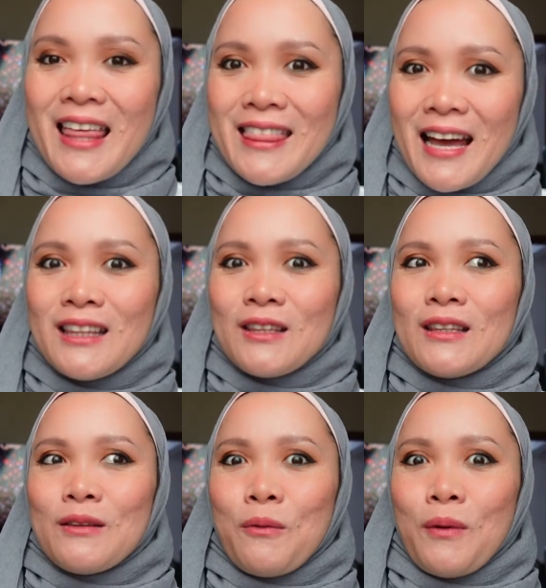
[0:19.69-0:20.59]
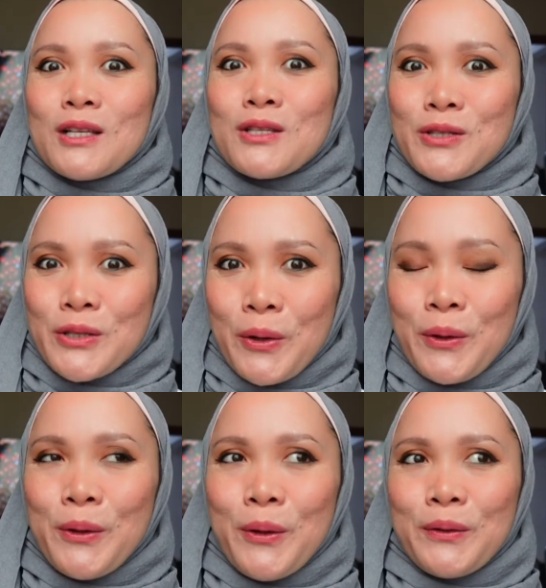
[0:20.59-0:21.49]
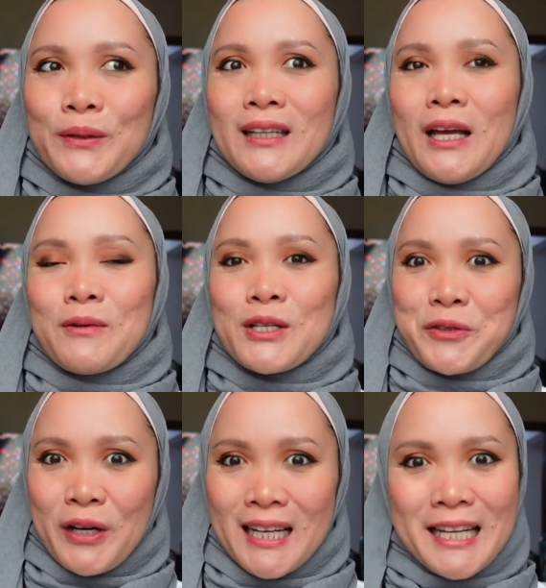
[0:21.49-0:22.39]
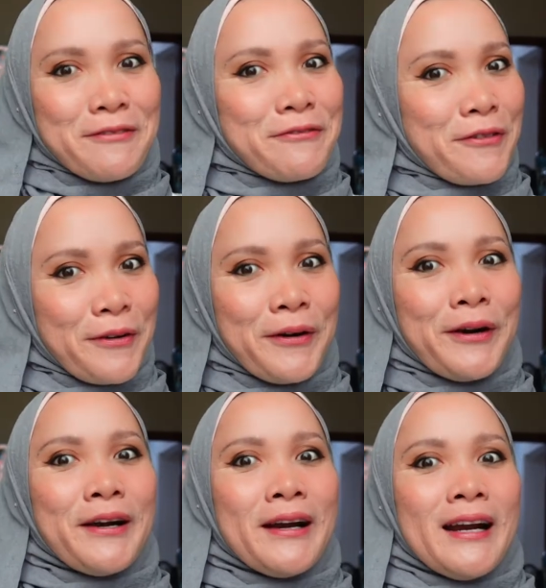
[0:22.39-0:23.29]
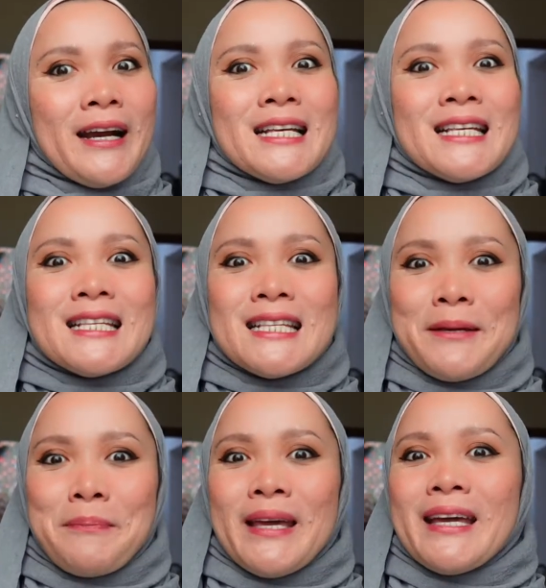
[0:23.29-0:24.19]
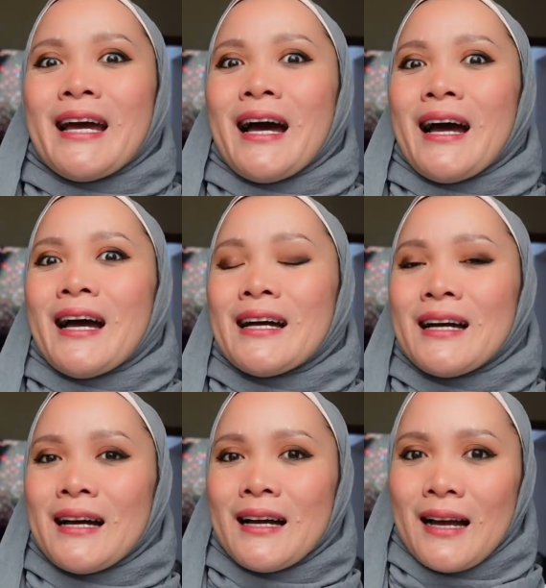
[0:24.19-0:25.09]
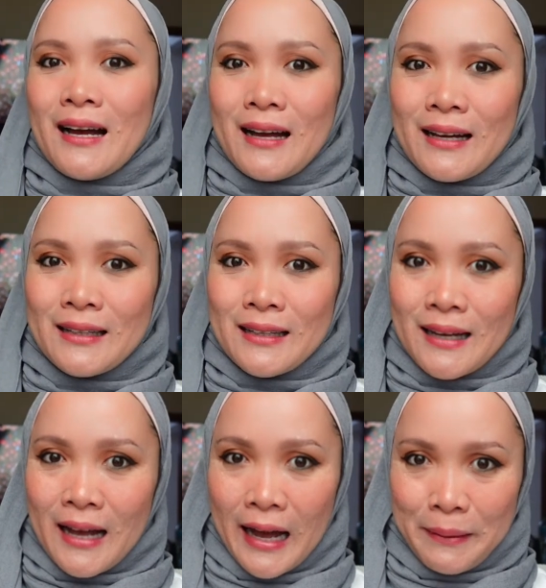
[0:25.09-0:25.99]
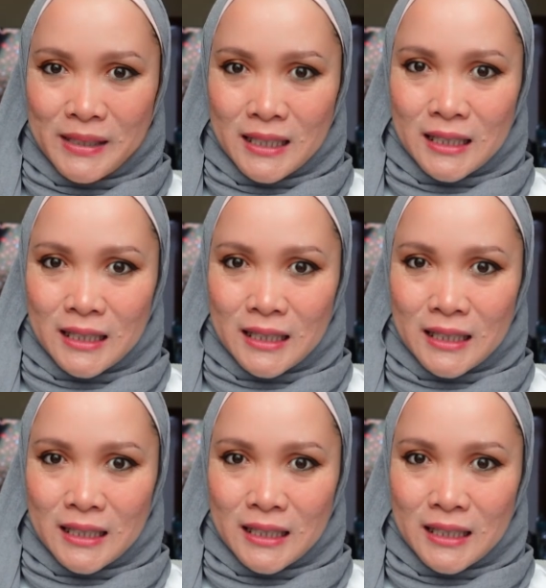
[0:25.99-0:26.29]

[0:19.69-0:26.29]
That was so long that I was struggling for sleeping habit.